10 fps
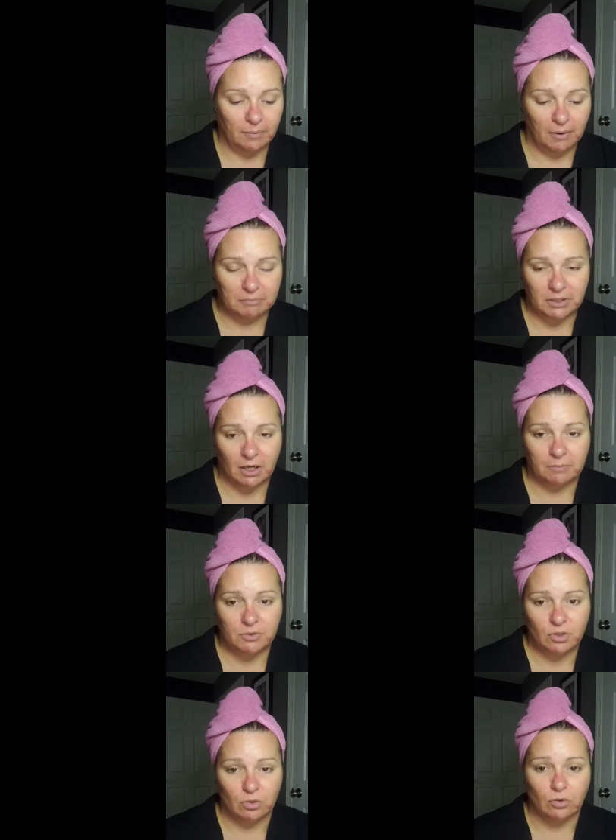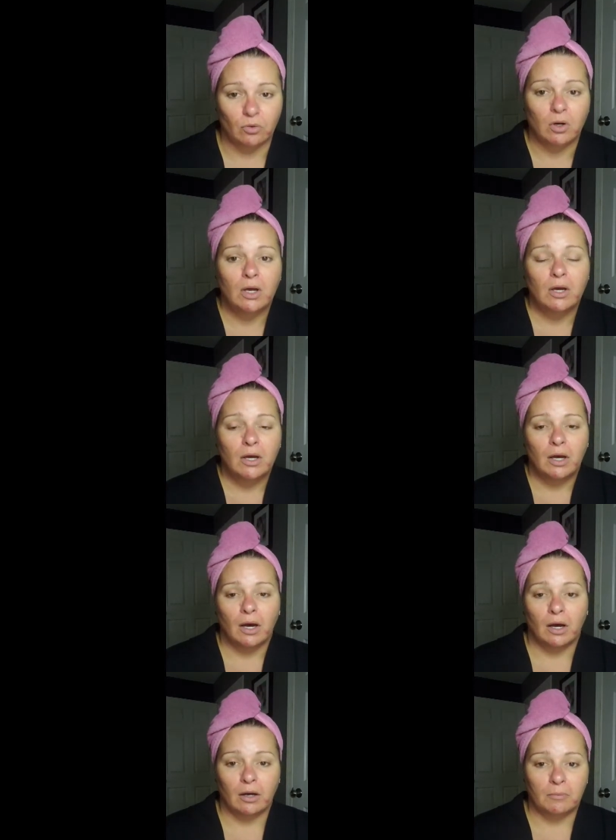bumped it up to
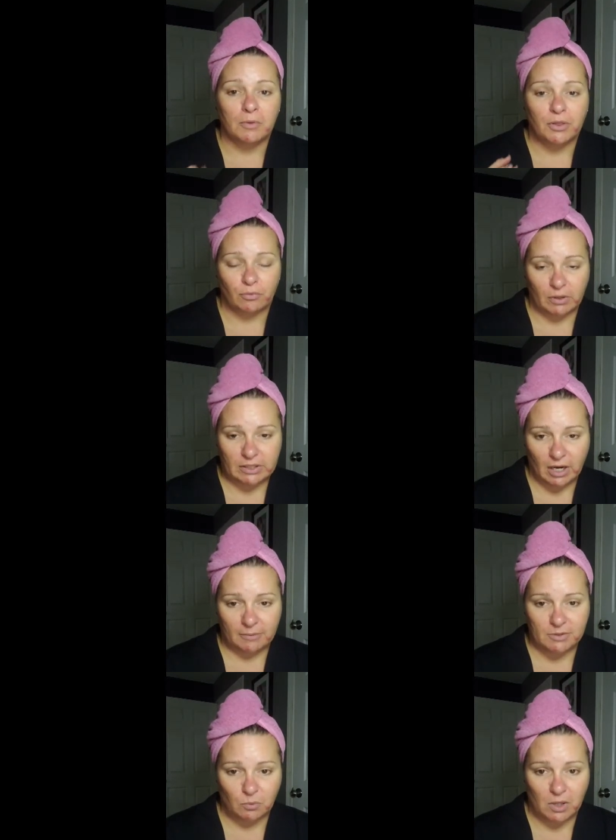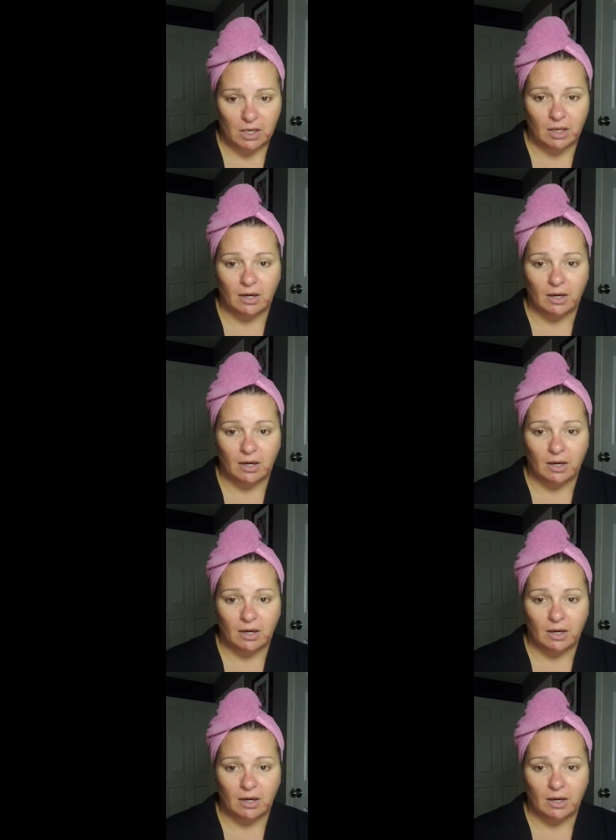3 times a week,